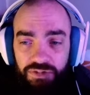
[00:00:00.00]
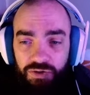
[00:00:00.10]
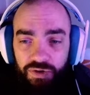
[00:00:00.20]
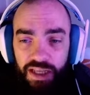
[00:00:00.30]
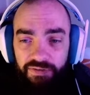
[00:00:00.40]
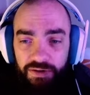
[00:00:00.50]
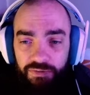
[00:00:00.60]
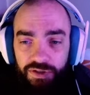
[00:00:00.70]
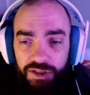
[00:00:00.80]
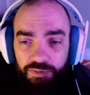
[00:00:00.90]
211,
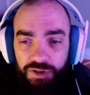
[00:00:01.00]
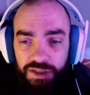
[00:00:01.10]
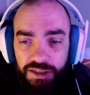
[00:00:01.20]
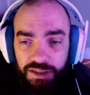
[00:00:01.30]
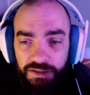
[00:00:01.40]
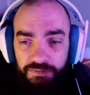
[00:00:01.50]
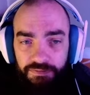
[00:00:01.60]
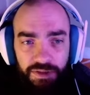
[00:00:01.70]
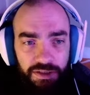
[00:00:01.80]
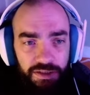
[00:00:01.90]
which is pretty good.
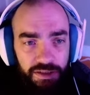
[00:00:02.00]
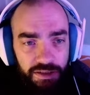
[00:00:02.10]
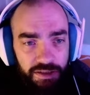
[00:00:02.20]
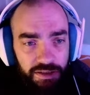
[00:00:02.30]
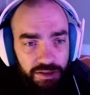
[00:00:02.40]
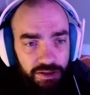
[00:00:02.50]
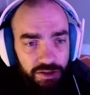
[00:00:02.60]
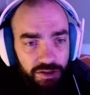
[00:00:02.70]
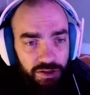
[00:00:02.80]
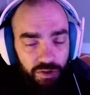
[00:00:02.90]

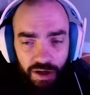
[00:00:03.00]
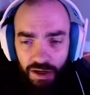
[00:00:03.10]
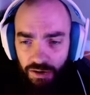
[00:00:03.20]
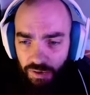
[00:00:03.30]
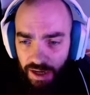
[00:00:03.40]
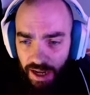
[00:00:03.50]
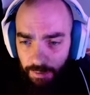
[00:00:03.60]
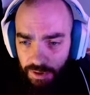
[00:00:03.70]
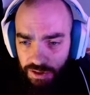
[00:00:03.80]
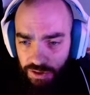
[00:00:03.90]
So, I don't know what
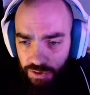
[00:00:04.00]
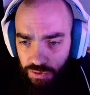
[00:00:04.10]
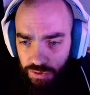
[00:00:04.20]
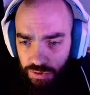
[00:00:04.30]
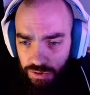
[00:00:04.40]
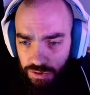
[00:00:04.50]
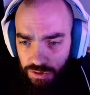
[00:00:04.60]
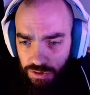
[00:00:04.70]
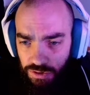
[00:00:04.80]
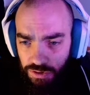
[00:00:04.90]
happened to
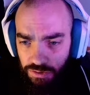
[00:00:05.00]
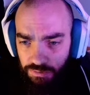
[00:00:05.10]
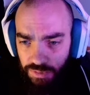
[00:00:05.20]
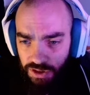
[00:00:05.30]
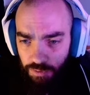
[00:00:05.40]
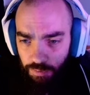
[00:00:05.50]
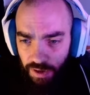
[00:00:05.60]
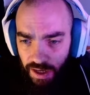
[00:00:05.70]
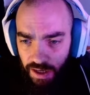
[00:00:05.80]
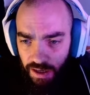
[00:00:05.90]
Mr.
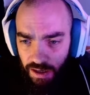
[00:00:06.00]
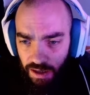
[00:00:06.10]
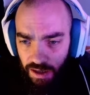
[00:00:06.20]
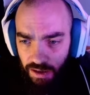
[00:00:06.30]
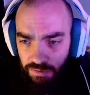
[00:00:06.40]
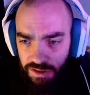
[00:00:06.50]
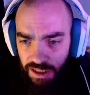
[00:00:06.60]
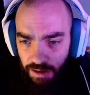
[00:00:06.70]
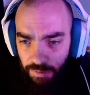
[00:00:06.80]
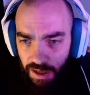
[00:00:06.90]
Pink. I don't
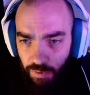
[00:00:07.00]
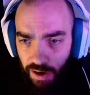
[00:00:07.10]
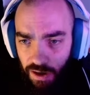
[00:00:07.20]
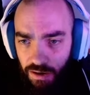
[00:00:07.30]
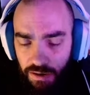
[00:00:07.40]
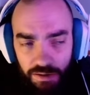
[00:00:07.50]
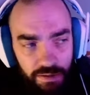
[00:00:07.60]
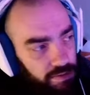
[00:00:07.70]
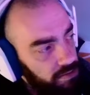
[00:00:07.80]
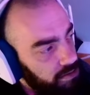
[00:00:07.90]
see him anywhere.
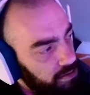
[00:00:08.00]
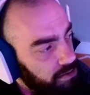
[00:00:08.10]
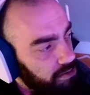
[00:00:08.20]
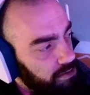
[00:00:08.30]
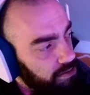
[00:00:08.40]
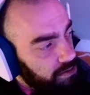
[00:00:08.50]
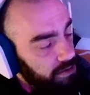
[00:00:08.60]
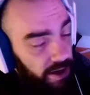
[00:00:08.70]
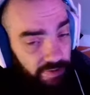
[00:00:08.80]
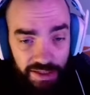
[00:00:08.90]

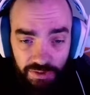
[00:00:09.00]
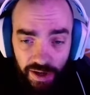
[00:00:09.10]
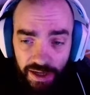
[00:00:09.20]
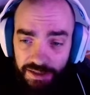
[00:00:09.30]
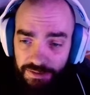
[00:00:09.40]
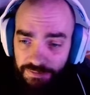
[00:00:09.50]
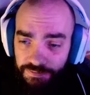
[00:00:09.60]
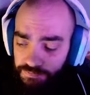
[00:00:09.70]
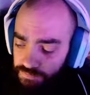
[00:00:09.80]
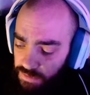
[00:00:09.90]
And that's the race.
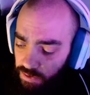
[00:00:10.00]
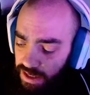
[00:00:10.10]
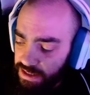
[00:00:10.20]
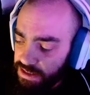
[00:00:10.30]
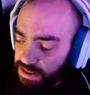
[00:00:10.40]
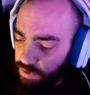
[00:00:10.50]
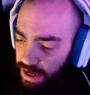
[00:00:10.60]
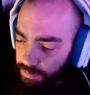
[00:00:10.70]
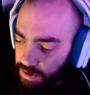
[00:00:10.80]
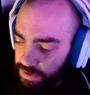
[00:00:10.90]
I would like to see what
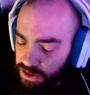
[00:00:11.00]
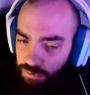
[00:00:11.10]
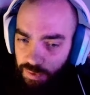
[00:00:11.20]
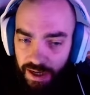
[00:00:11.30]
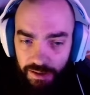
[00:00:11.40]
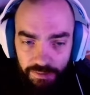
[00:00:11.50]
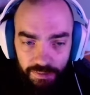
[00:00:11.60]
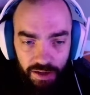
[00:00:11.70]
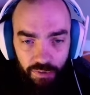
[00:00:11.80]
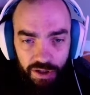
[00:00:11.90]
happened to Mr. Pink,
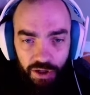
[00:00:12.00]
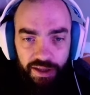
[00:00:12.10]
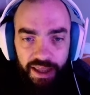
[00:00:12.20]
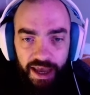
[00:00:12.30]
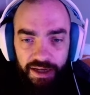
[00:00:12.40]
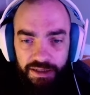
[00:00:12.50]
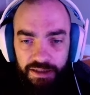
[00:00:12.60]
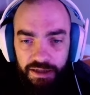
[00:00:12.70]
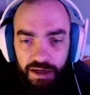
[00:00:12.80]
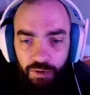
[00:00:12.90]
but we'll look at
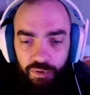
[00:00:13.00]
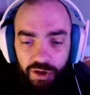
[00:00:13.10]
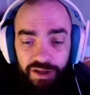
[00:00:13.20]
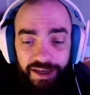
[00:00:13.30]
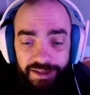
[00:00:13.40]
that. Uh, we'll look at the